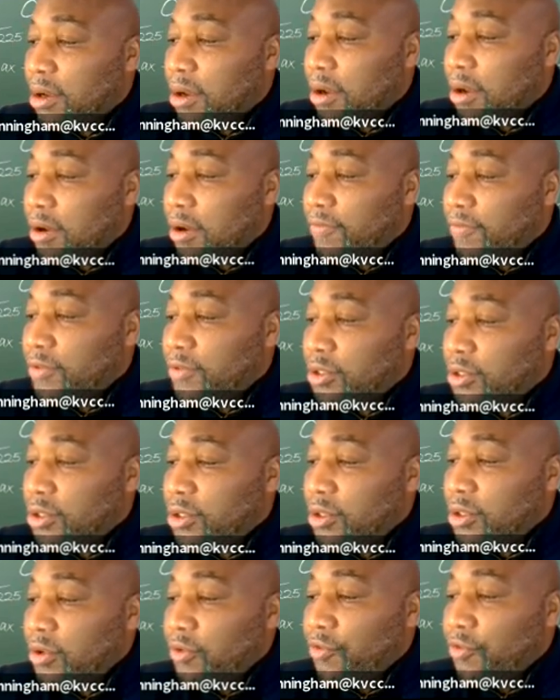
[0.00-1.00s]
of
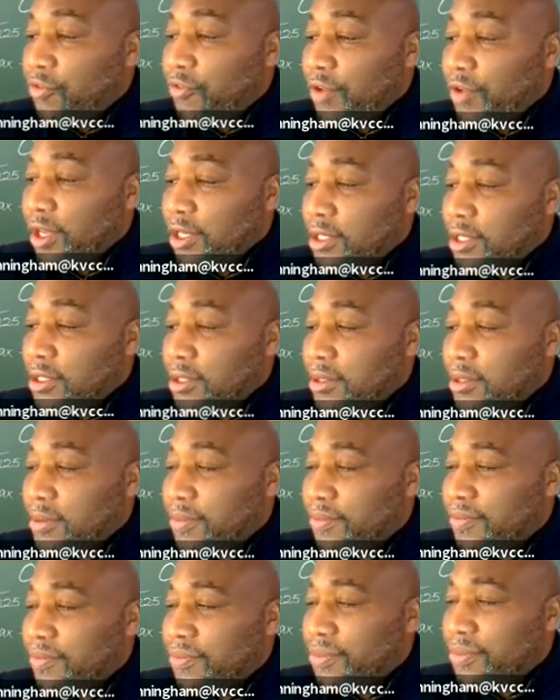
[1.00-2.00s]
2 feet
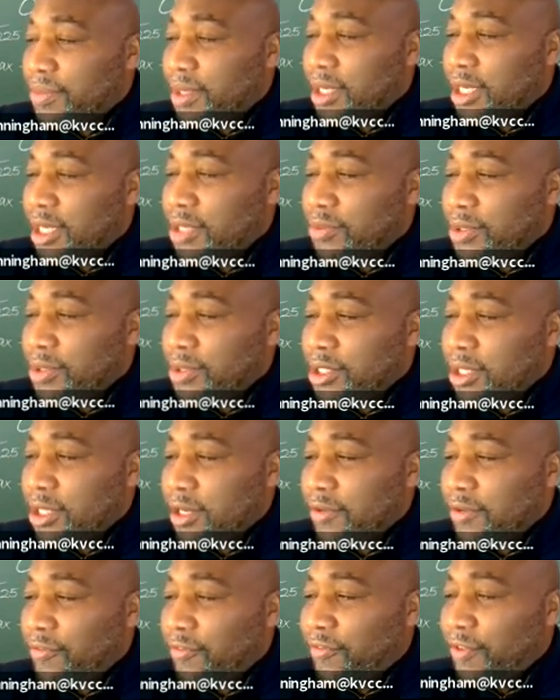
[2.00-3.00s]
because we're still
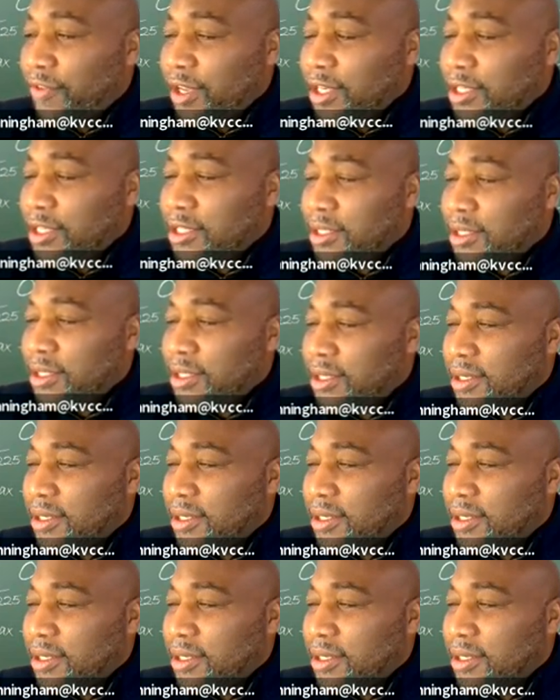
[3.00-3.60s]
in feet.